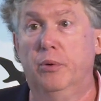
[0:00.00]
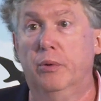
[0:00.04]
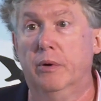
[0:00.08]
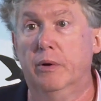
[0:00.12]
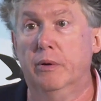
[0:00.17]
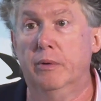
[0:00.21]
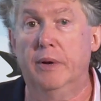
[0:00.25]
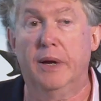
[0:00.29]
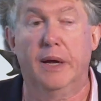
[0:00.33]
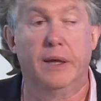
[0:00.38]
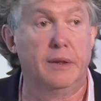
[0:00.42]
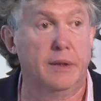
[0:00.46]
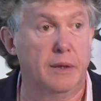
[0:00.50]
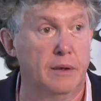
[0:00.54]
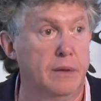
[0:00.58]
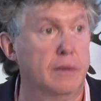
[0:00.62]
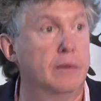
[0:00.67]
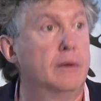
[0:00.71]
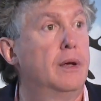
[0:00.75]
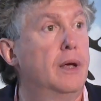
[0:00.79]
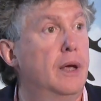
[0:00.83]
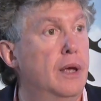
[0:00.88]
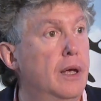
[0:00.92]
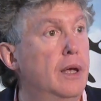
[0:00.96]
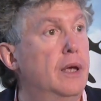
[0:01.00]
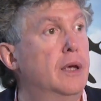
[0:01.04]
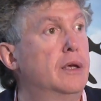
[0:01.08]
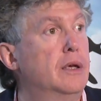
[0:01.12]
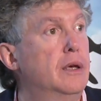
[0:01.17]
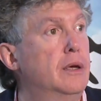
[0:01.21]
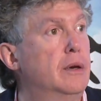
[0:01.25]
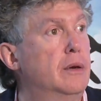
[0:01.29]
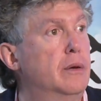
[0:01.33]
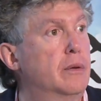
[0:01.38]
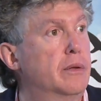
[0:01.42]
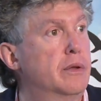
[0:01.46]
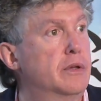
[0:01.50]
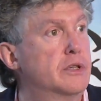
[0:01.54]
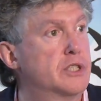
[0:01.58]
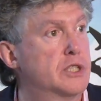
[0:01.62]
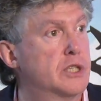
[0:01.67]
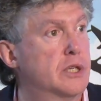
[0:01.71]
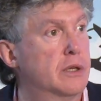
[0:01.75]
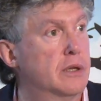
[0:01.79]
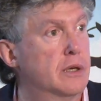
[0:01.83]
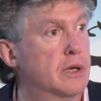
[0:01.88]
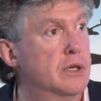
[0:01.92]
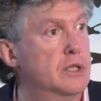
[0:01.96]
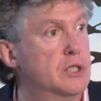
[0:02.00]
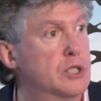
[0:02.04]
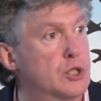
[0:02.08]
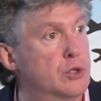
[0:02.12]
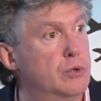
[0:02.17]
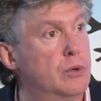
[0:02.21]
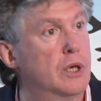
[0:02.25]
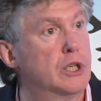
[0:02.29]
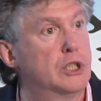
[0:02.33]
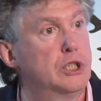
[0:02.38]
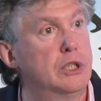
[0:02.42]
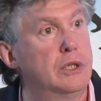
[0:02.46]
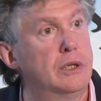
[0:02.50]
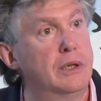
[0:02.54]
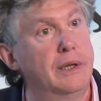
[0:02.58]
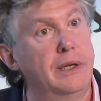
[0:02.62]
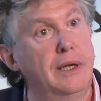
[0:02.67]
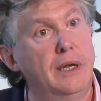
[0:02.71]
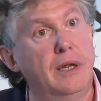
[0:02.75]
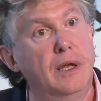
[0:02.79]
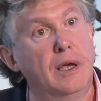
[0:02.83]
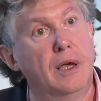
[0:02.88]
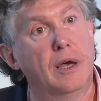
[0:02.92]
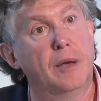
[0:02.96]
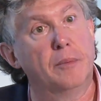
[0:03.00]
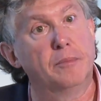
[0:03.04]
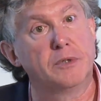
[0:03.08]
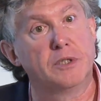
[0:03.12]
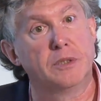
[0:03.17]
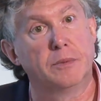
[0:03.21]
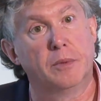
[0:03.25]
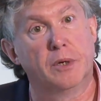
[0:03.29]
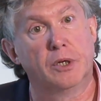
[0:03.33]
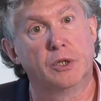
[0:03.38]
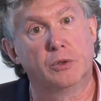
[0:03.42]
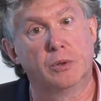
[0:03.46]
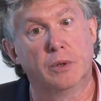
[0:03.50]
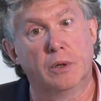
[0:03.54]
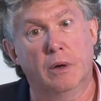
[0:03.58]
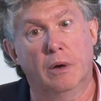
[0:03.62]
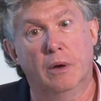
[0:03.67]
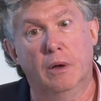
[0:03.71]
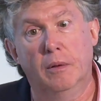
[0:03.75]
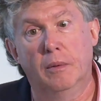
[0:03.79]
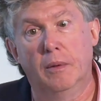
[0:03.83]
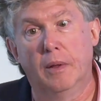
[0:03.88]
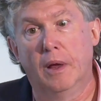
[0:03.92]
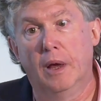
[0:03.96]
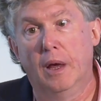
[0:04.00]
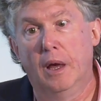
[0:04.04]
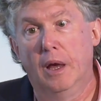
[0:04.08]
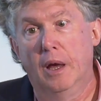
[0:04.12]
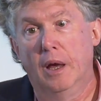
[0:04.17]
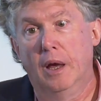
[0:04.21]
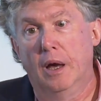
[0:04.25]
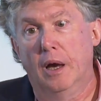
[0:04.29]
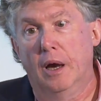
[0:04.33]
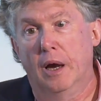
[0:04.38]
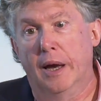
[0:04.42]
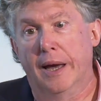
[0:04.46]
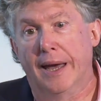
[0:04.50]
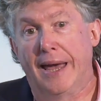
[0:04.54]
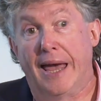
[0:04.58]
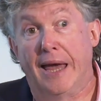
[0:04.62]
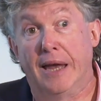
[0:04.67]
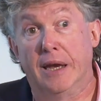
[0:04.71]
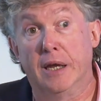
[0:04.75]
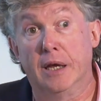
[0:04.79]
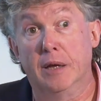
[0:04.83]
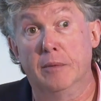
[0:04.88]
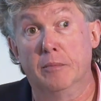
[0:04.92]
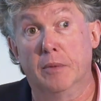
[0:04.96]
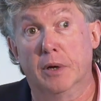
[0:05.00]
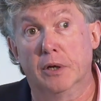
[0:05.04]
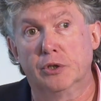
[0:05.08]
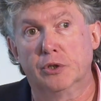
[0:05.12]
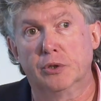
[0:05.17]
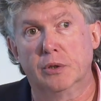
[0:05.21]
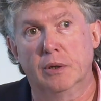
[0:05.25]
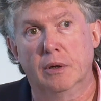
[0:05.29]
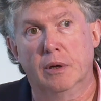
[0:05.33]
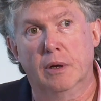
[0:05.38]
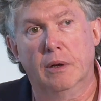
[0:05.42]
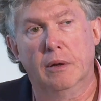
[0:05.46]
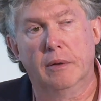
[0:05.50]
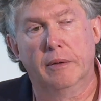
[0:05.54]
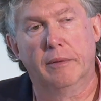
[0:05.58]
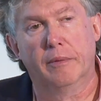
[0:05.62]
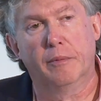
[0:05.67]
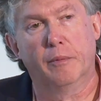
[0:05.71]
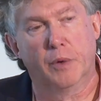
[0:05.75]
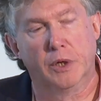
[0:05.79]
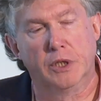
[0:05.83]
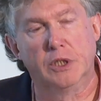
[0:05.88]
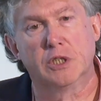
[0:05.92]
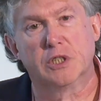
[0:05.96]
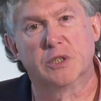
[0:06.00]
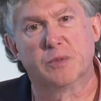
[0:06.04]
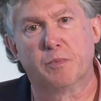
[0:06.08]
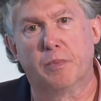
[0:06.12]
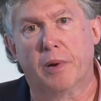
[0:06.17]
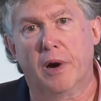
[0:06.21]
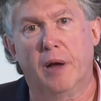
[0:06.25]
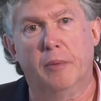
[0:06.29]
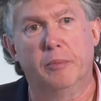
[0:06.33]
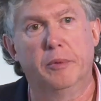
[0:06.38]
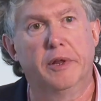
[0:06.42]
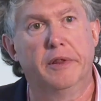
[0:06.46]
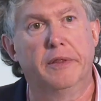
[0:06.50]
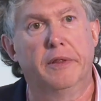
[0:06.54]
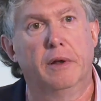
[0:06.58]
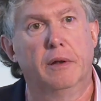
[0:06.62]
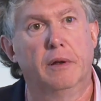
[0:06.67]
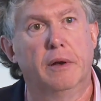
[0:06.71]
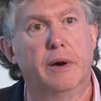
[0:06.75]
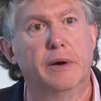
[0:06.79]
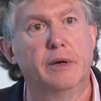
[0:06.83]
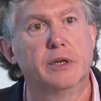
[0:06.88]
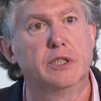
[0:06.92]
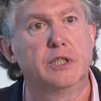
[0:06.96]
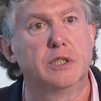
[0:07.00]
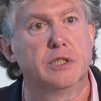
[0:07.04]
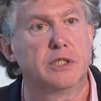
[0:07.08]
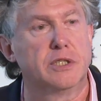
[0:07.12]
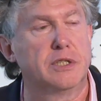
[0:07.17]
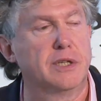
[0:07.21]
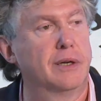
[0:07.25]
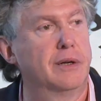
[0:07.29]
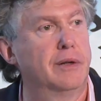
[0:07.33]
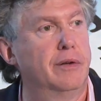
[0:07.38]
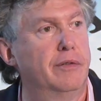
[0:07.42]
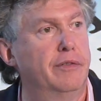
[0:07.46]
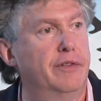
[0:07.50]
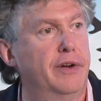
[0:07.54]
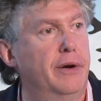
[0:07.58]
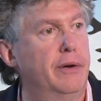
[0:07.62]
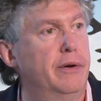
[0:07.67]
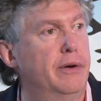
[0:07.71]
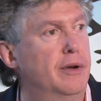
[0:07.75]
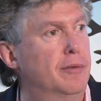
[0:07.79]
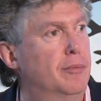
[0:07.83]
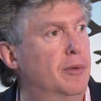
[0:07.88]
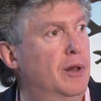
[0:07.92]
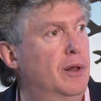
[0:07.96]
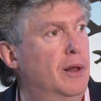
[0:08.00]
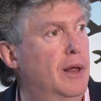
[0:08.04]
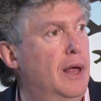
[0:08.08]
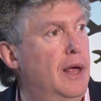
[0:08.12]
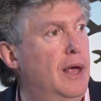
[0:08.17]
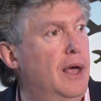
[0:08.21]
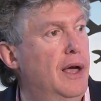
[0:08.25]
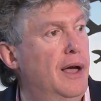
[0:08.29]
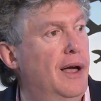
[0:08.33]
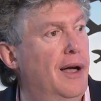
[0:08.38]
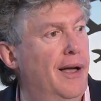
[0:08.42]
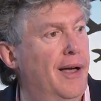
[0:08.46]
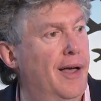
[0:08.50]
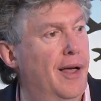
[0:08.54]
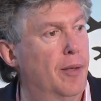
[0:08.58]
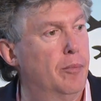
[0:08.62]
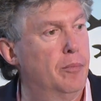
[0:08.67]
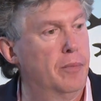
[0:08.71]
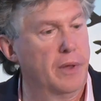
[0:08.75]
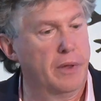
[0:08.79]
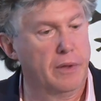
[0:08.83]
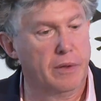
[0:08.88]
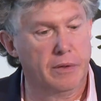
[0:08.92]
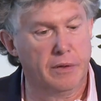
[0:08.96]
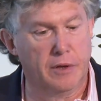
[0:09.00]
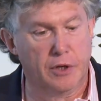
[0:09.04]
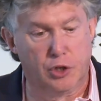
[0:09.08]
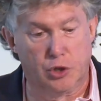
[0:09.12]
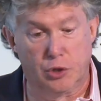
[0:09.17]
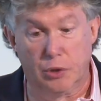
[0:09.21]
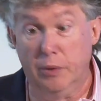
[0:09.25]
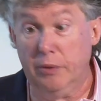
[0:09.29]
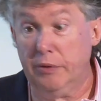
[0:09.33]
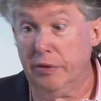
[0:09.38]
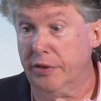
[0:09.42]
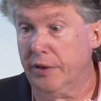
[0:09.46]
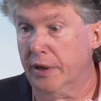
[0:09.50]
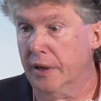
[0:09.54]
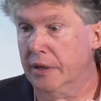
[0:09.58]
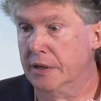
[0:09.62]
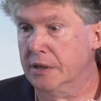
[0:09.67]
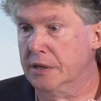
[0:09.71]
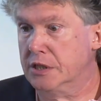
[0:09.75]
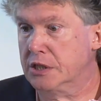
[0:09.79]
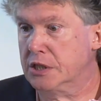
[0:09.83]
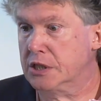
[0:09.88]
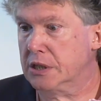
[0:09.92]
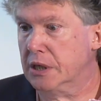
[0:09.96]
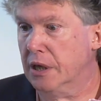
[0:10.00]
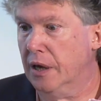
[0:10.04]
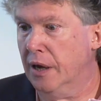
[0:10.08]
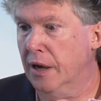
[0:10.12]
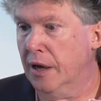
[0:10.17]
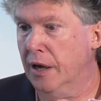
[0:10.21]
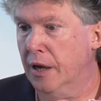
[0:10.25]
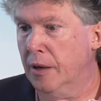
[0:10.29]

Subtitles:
border, and the construction leading up to Montreal, and in Montreal, which is probably the largest single variable. The truth is,